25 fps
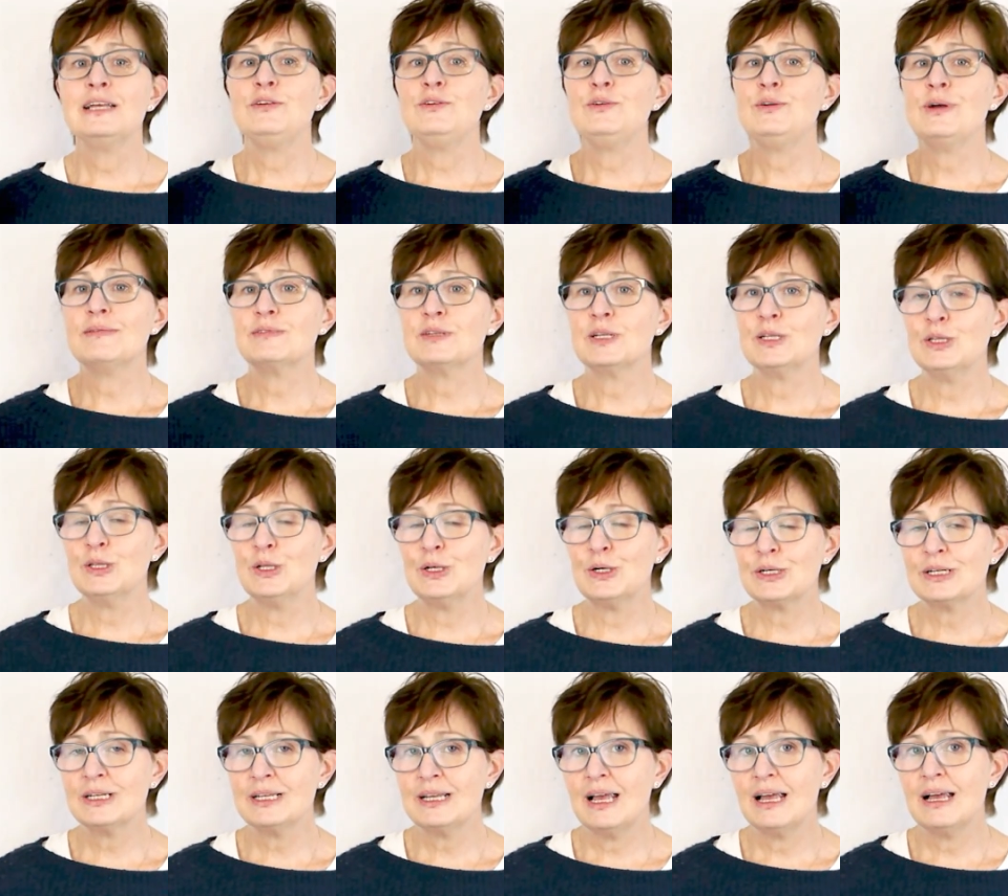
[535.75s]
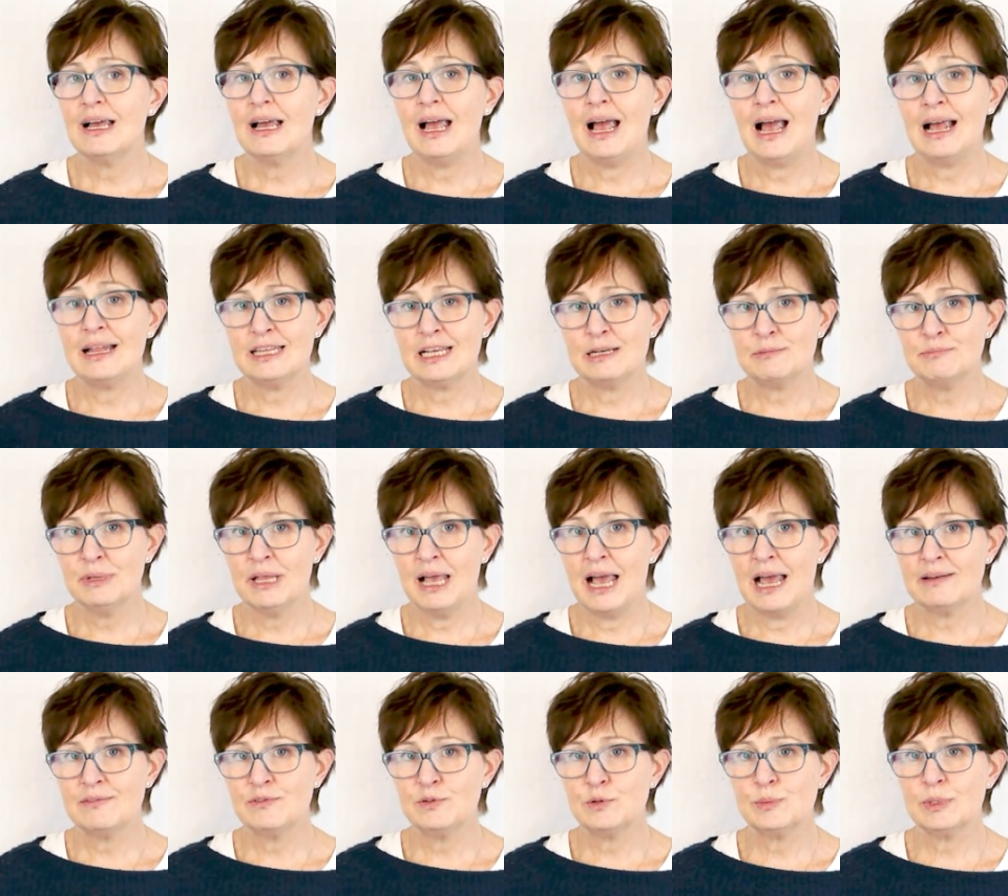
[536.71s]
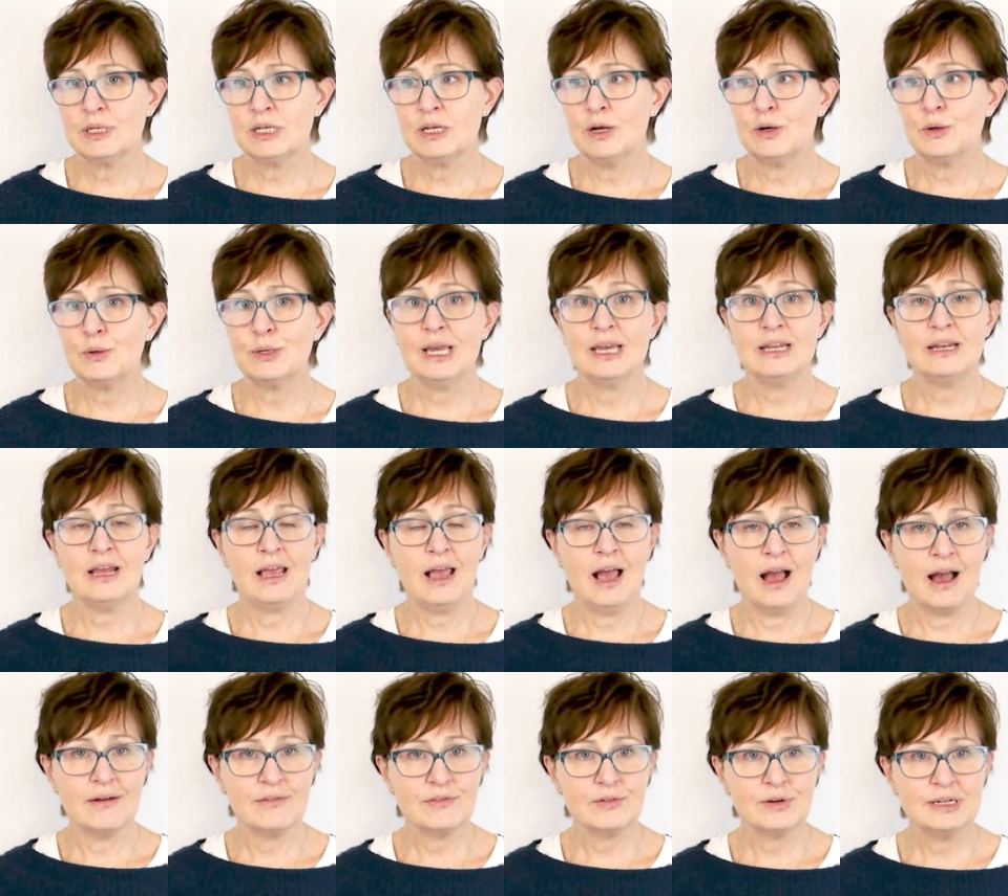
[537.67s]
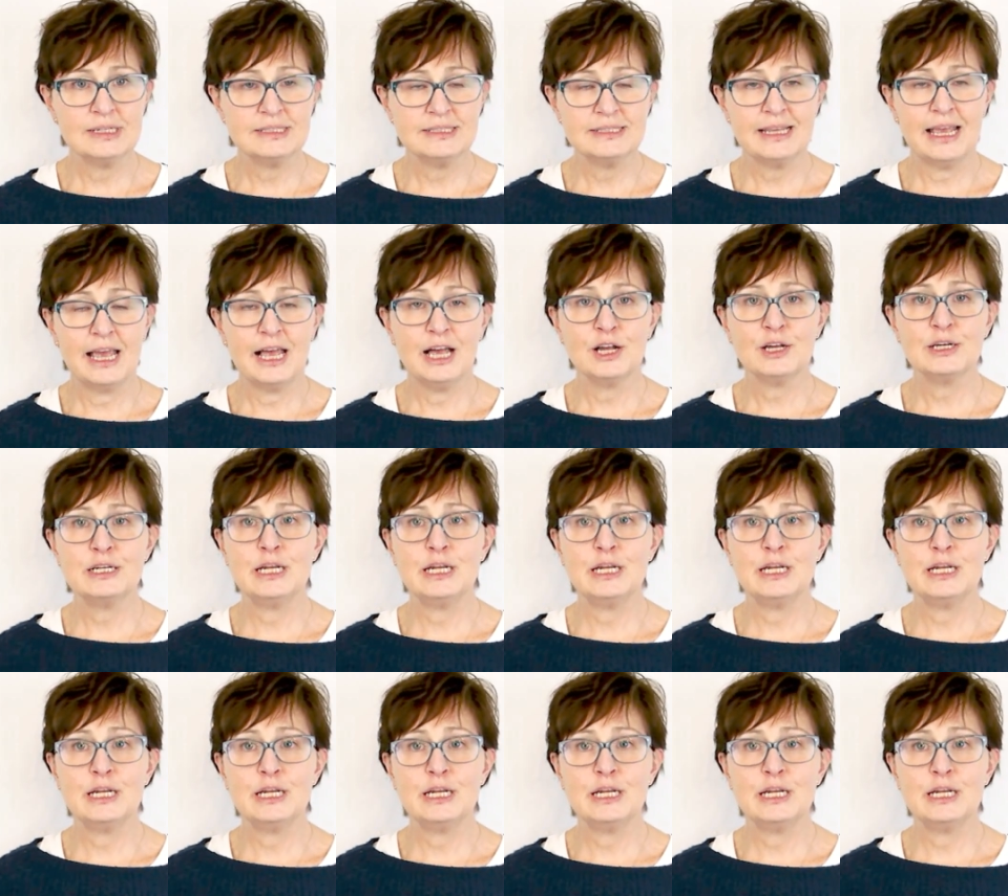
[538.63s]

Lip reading: You have to look at that platform and go, can I offer a sale?